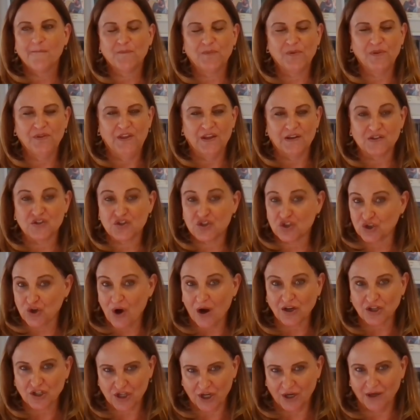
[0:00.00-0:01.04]
the
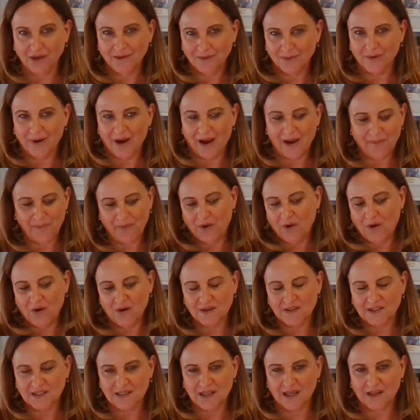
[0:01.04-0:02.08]
structure, right?
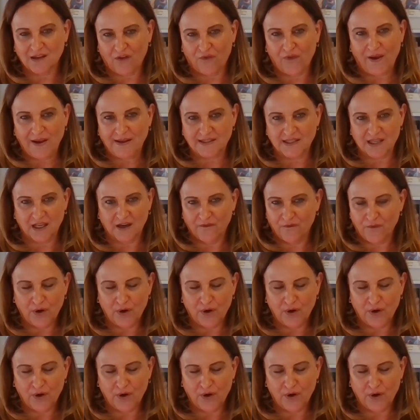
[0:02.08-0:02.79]
Because let's face it, if